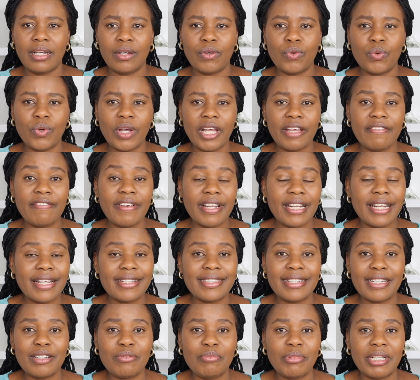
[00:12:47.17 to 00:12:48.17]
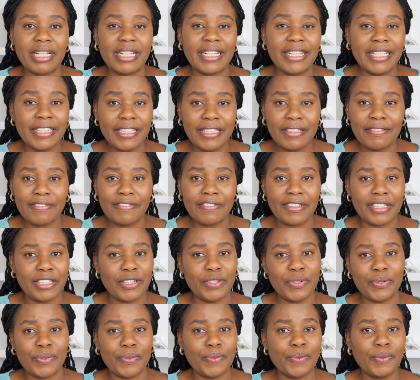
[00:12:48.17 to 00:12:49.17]
Whoever doesn't believe
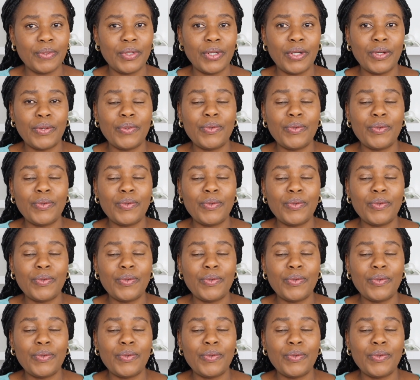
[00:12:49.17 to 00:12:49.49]
in you,